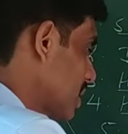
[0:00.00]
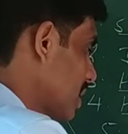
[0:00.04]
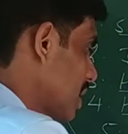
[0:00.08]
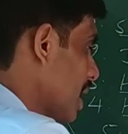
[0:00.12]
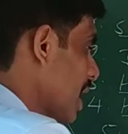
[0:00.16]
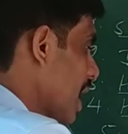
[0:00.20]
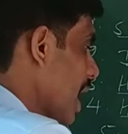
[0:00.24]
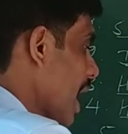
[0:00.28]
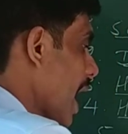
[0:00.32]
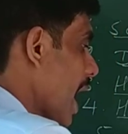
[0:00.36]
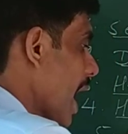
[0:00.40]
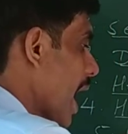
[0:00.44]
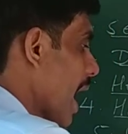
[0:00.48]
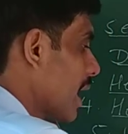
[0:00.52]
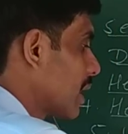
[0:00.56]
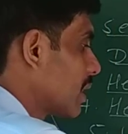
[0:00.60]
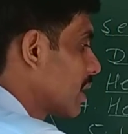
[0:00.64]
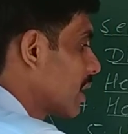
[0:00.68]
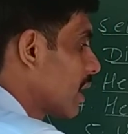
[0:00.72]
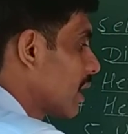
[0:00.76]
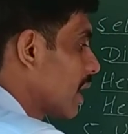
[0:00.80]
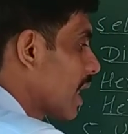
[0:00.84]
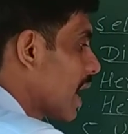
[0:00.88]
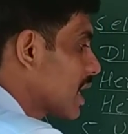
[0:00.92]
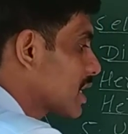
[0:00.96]
And the
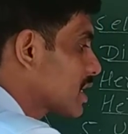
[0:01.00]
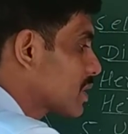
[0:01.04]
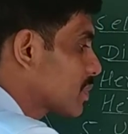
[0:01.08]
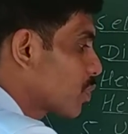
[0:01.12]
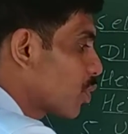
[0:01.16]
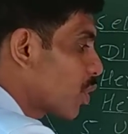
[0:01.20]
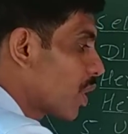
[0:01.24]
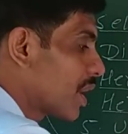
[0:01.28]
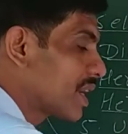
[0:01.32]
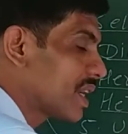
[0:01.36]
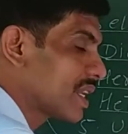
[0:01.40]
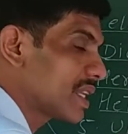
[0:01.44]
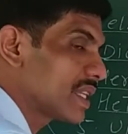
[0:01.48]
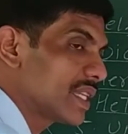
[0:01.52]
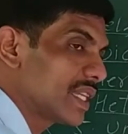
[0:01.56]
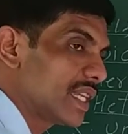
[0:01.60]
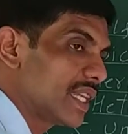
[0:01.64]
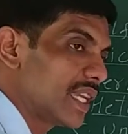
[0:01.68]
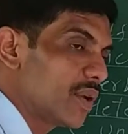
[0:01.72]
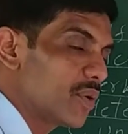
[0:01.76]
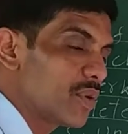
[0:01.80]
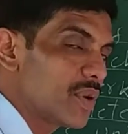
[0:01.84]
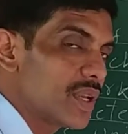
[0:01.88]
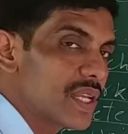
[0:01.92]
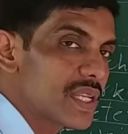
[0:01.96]
last point is
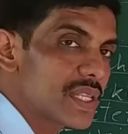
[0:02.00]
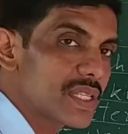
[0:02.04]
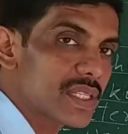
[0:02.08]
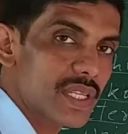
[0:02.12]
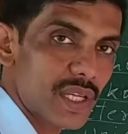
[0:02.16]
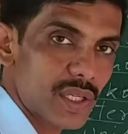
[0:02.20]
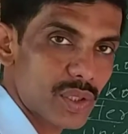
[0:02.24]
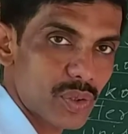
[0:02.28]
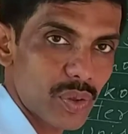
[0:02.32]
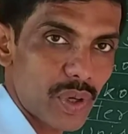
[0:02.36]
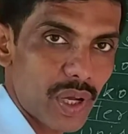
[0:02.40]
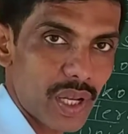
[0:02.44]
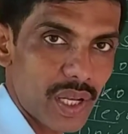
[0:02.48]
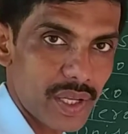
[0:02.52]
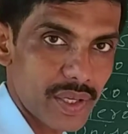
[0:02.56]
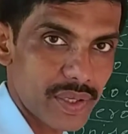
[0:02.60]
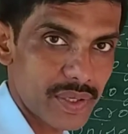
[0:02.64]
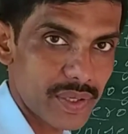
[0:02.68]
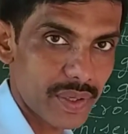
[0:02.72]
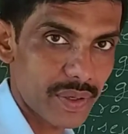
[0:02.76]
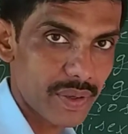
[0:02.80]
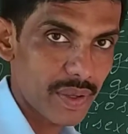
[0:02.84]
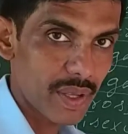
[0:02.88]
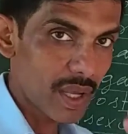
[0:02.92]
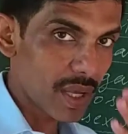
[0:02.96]
unisexuality.
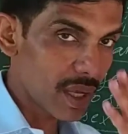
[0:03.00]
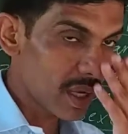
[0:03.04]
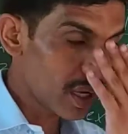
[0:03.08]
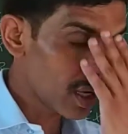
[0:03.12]
You know